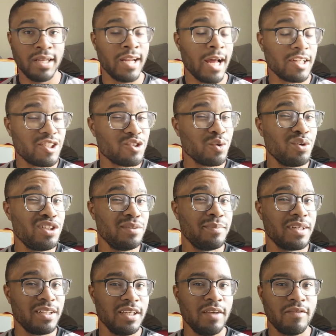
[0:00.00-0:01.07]
and I truly
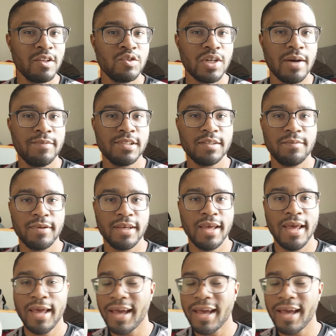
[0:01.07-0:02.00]
believe in dropshipping,